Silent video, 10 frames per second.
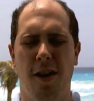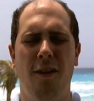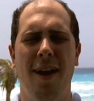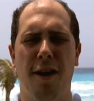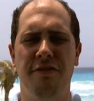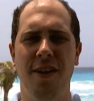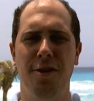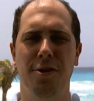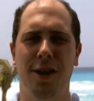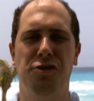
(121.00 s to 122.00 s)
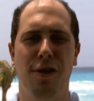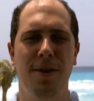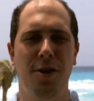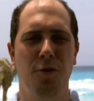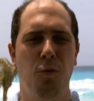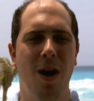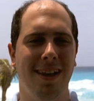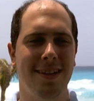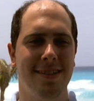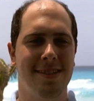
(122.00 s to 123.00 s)
All right, our fellow contributor
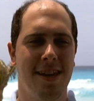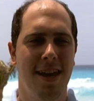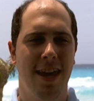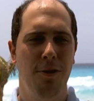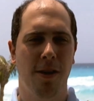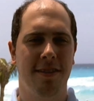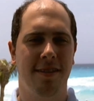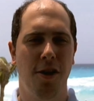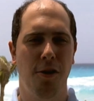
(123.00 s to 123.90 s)
Wallace, he wants to